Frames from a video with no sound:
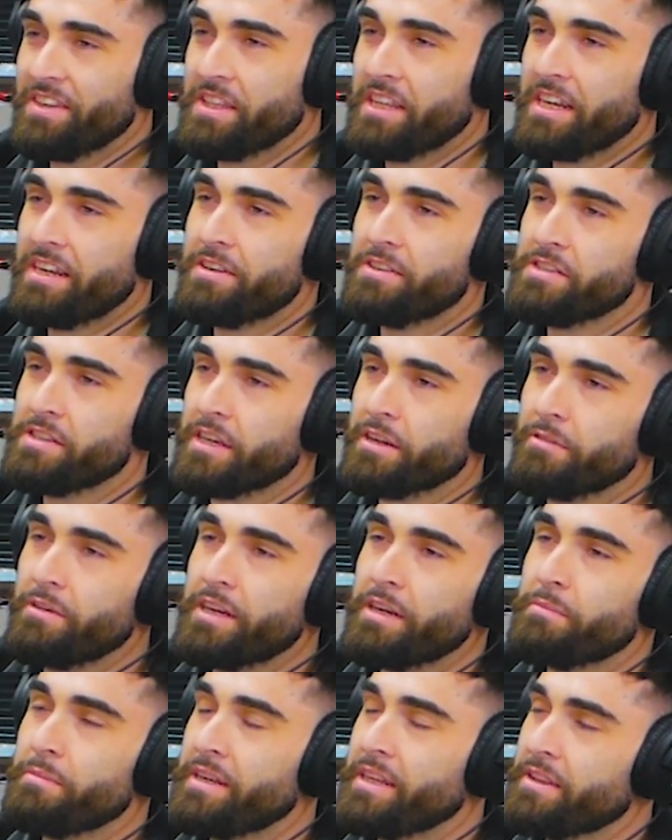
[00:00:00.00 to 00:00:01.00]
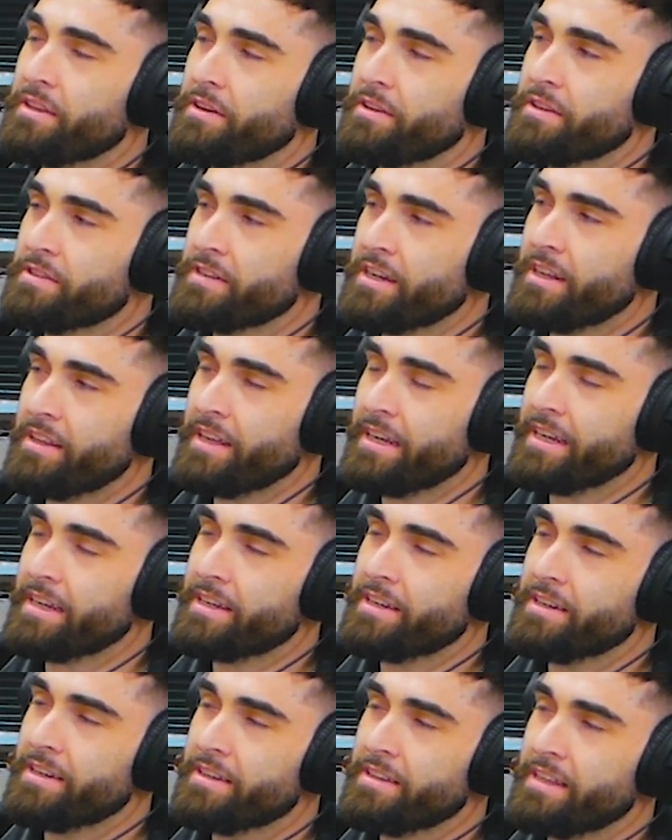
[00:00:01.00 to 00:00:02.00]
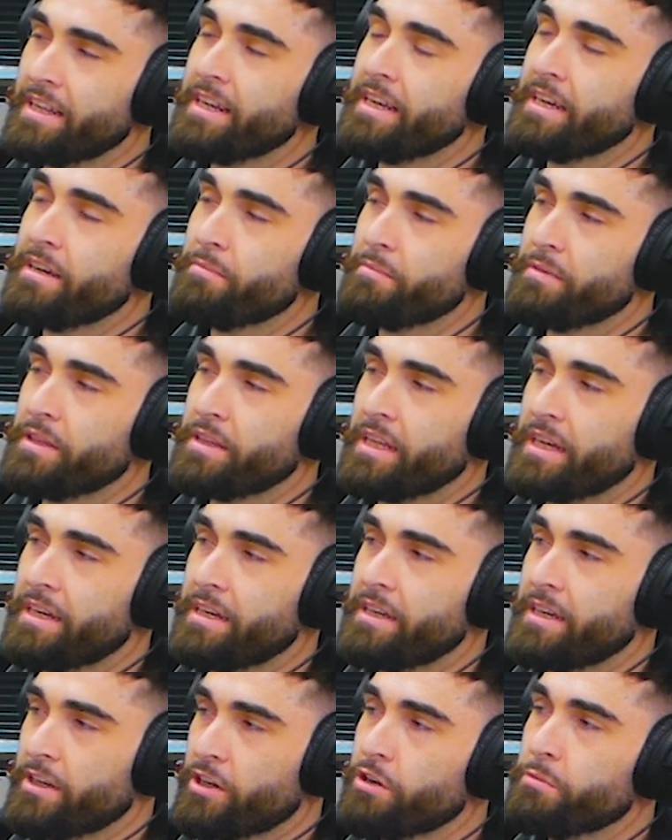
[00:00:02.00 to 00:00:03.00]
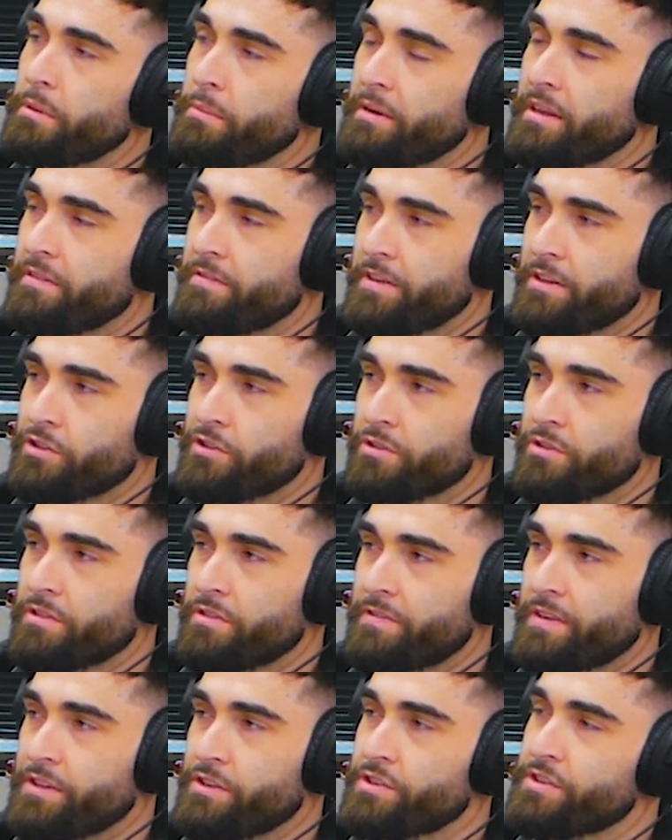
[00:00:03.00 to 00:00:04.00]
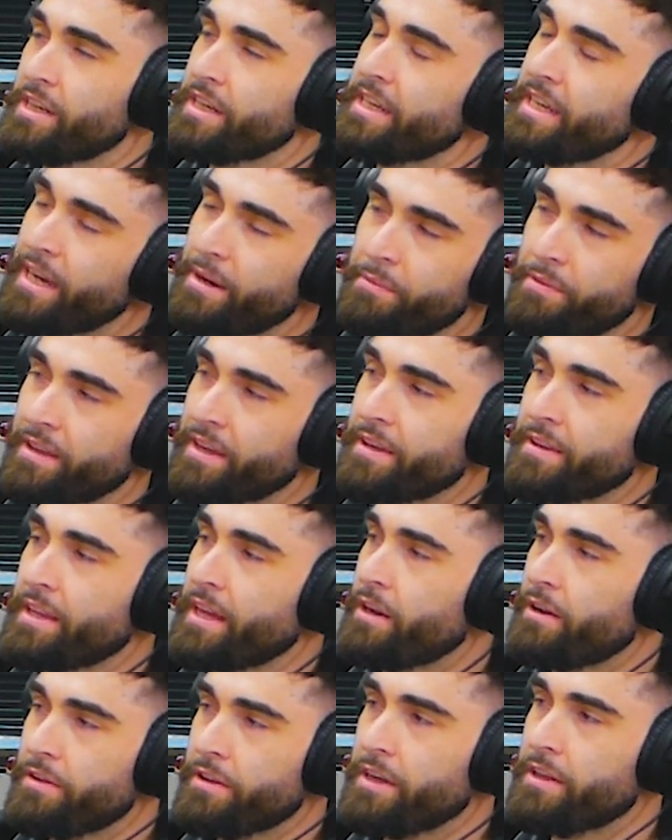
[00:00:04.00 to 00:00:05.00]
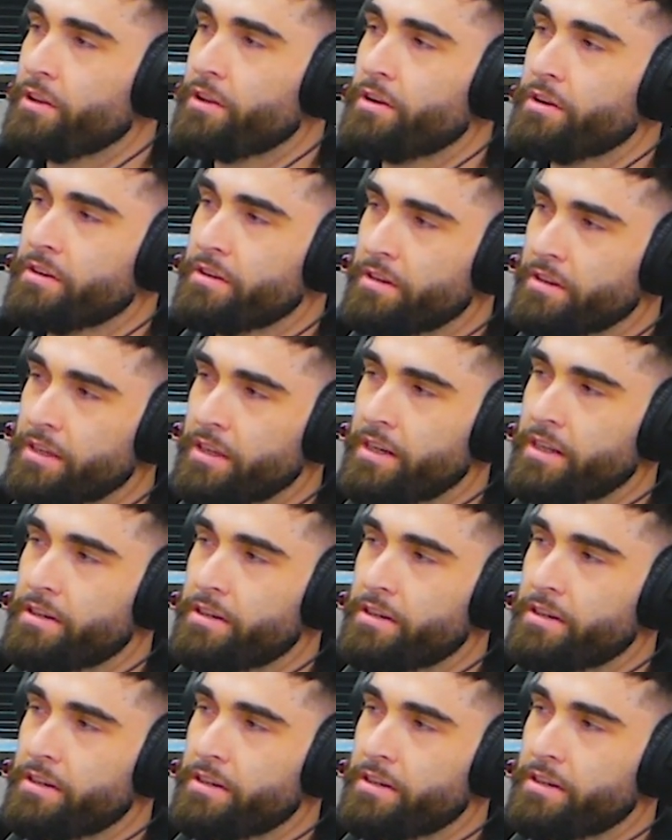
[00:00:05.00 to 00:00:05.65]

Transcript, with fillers: but then I was like, wait a minute though, that's kinda like then it hit me that it could be beneficial if I just like kept thinking that all day long. Yeah, you